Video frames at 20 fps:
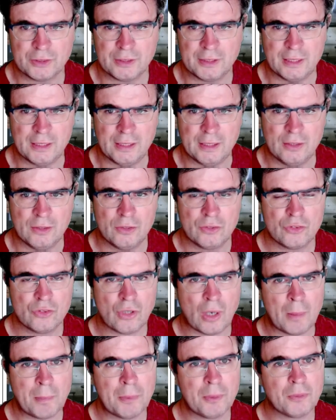the
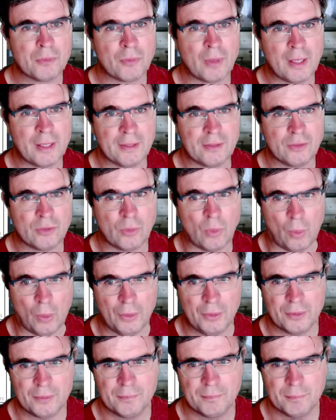top right
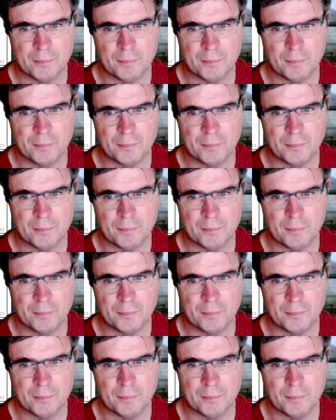corner,